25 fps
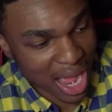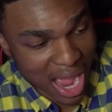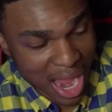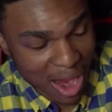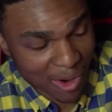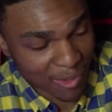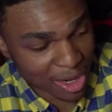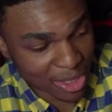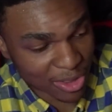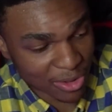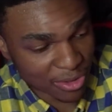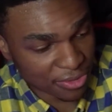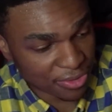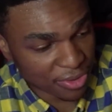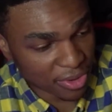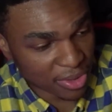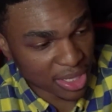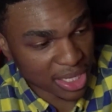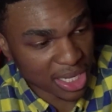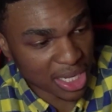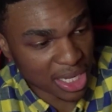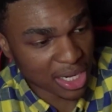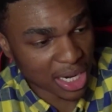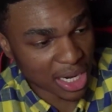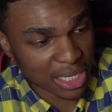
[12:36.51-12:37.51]
I really don't feel the
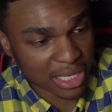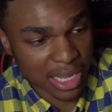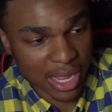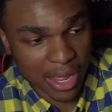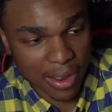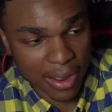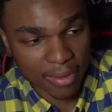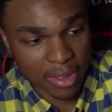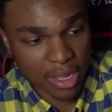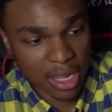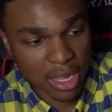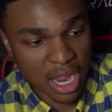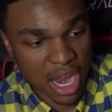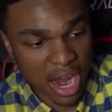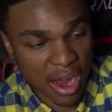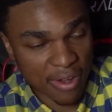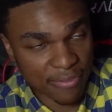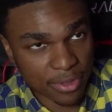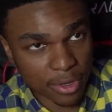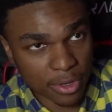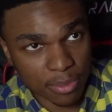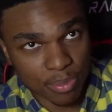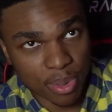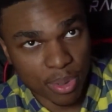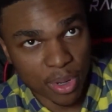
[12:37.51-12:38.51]
heat like that
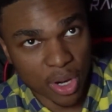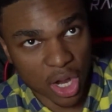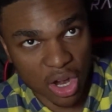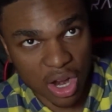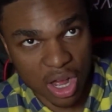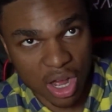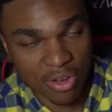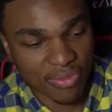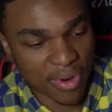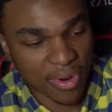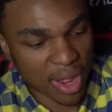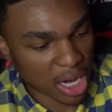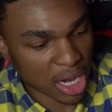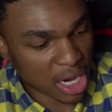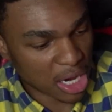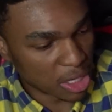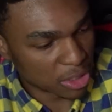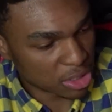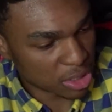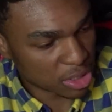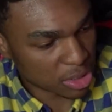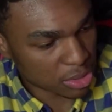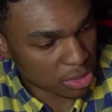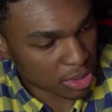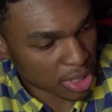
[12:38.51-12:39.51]
after putting off like
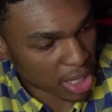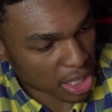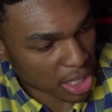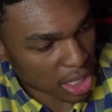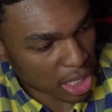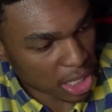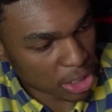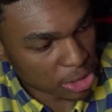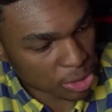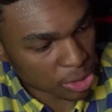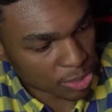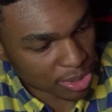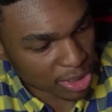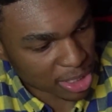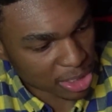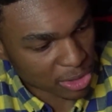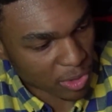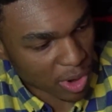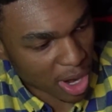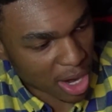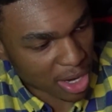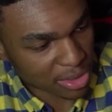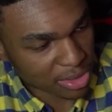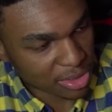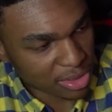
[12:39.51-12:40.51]
100 plus
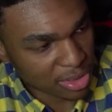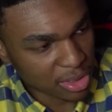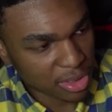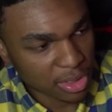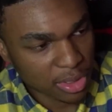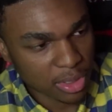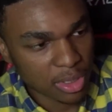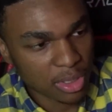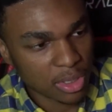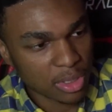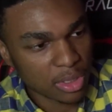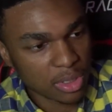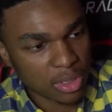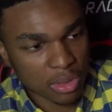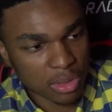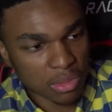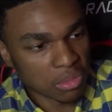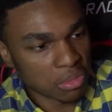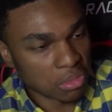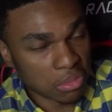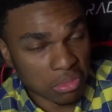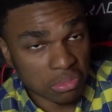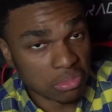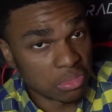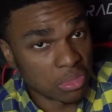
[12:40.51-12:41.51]
rounds.
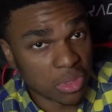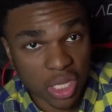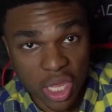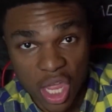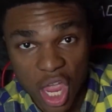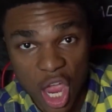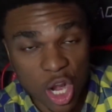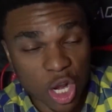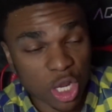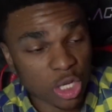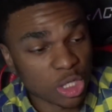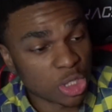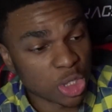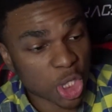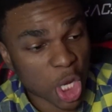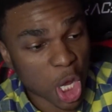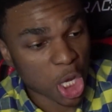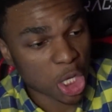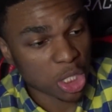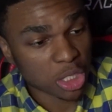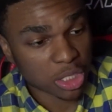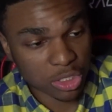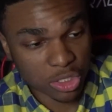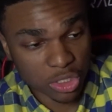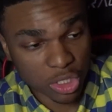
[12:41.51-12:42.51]
The can does not,
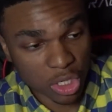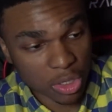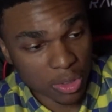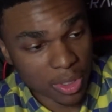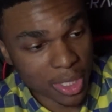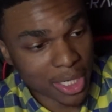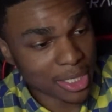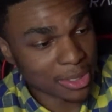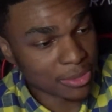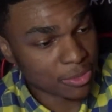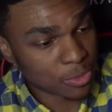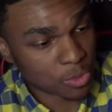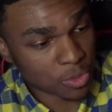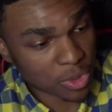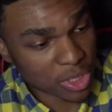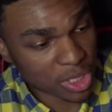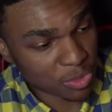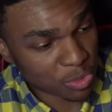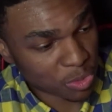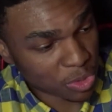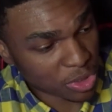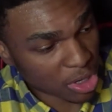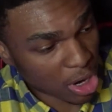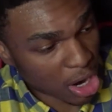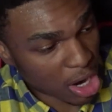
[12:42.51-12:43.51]
you know,
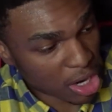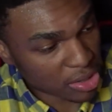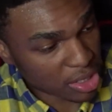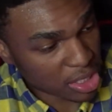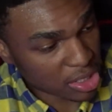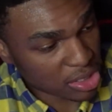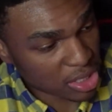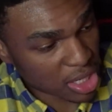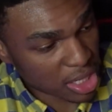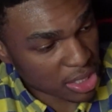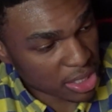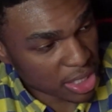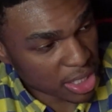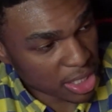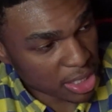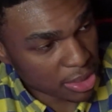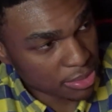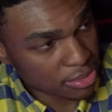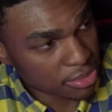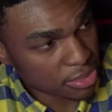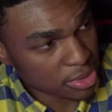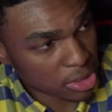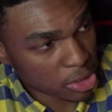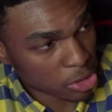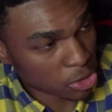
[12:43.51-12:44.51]
with all this on here,
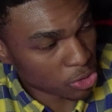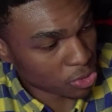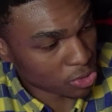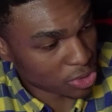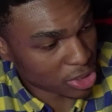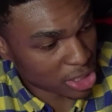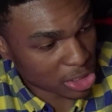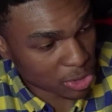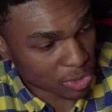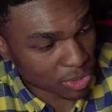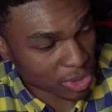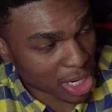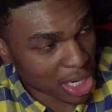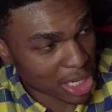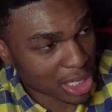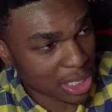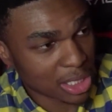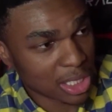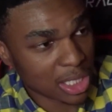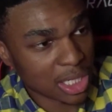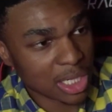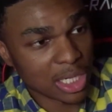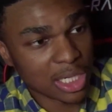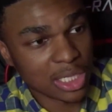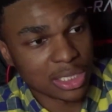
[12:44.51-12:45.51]
doesn't
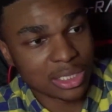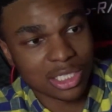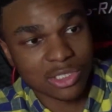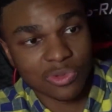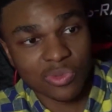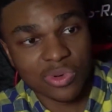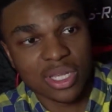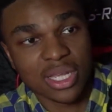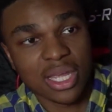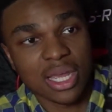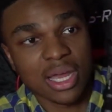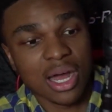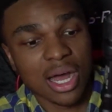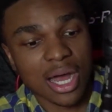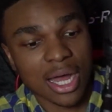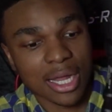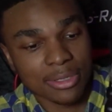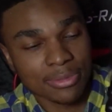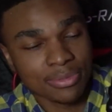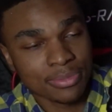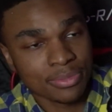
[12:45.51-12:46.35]
really get hot.